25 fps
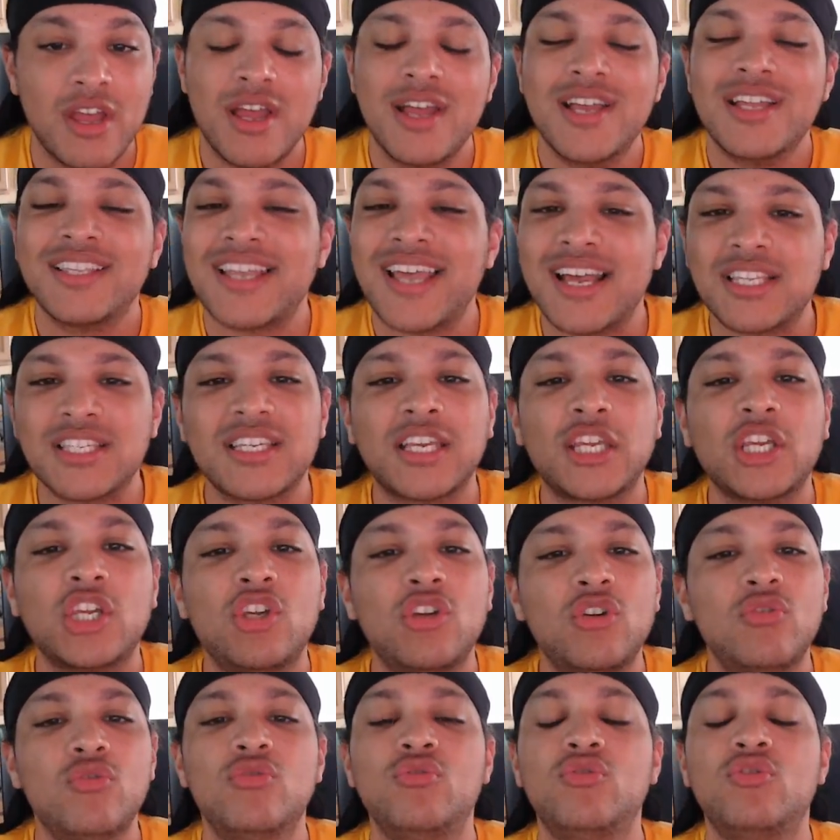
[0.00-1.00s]
That's a
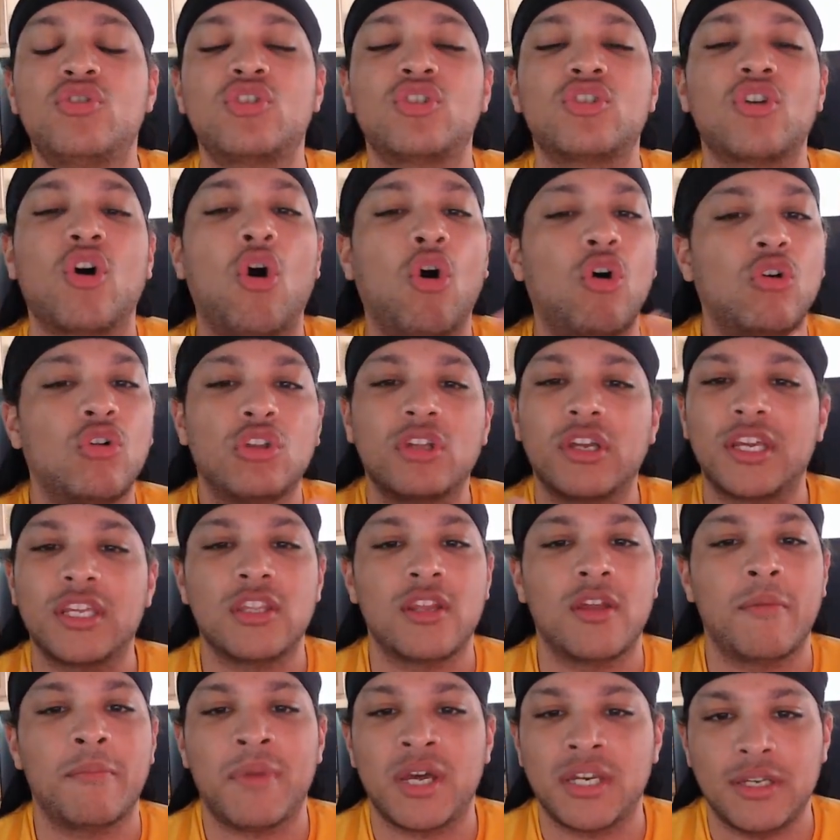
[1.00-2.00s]
huge hole
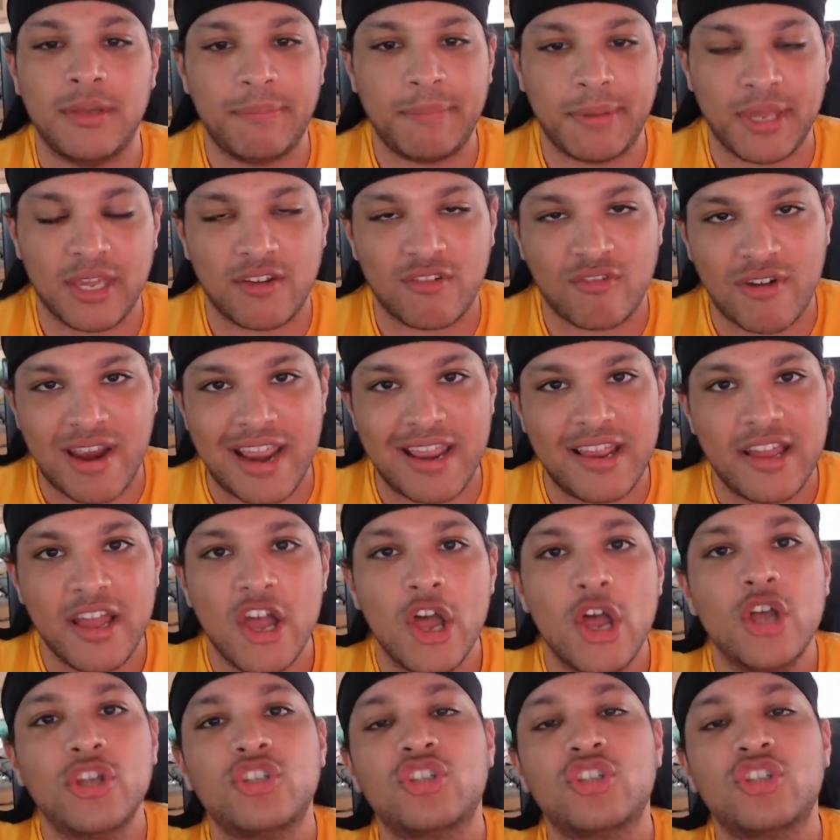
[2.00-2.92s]
in the money pit, right?